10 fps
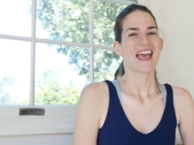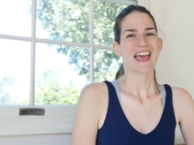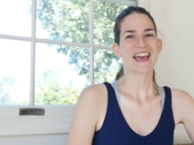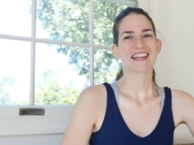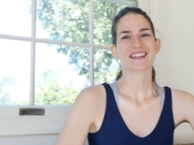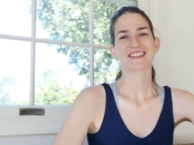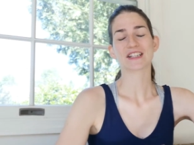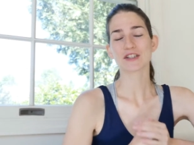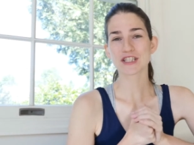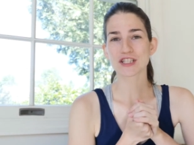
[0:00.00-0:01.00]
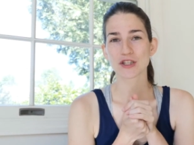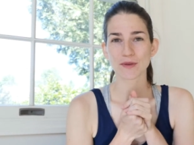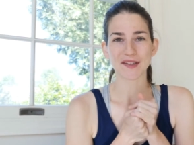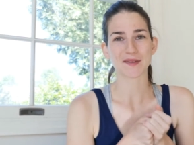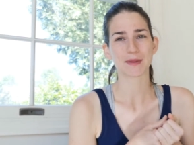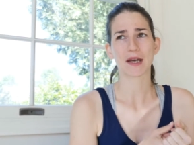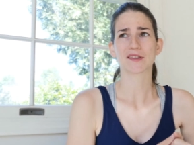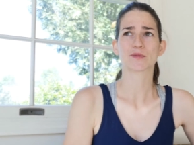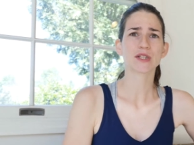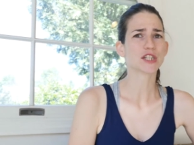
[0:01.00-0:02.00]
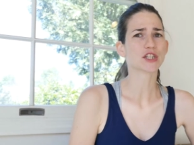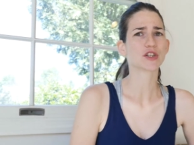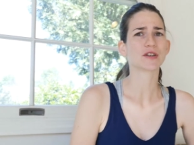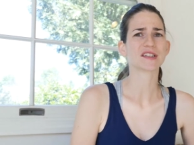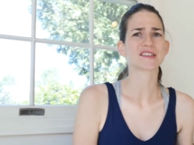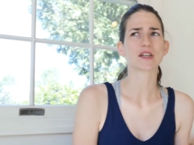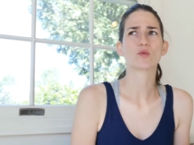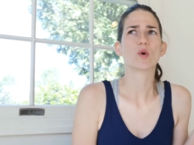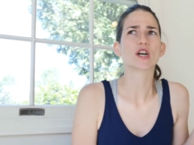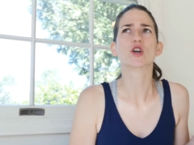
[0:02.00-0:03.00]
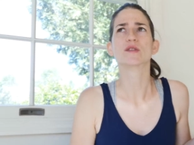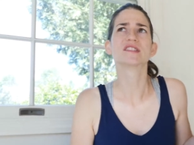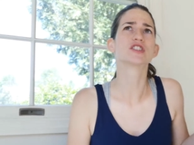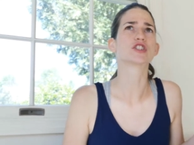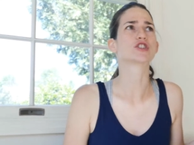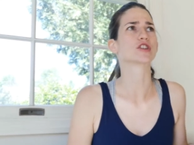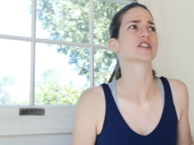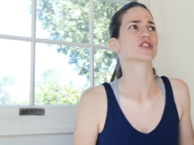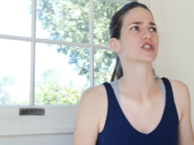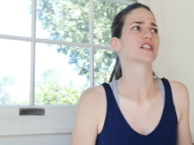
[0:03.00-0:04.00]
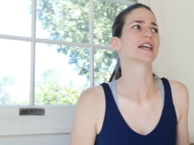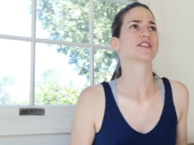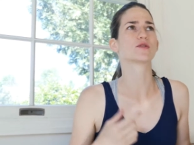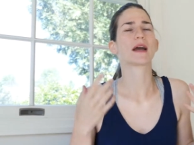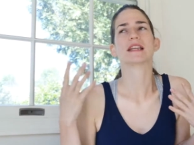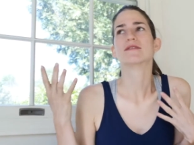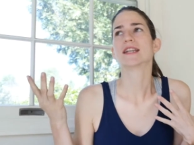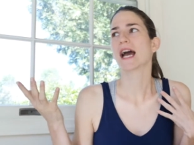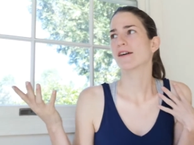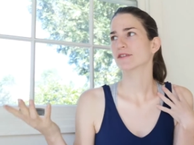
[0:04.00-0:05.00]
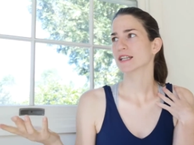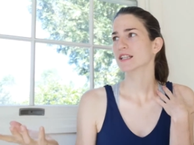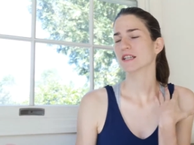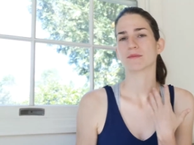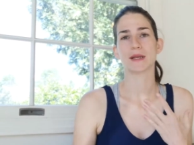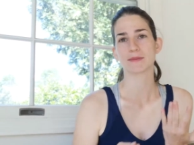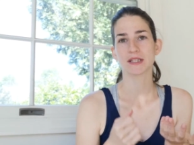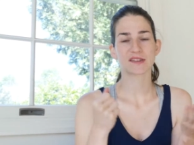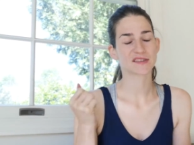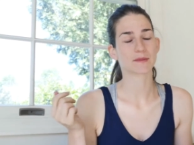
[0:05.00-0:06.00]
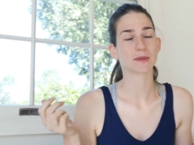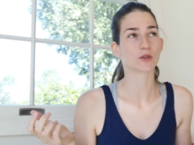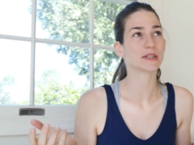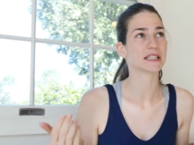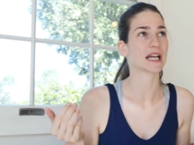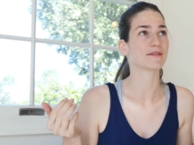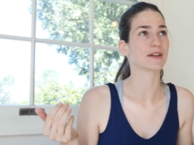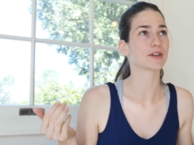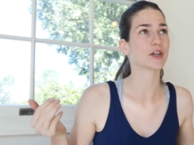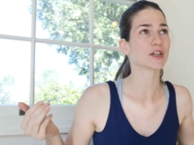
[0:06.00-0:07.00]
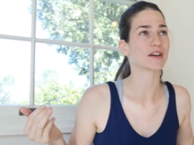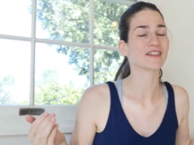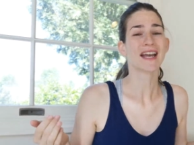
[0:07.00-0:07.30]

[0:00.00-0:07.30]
And as I looked into the recipe, I was really curious, like, what goes into Turkish Delight? Do I even have what I need? Maybe there's some ingredient I've never heard of.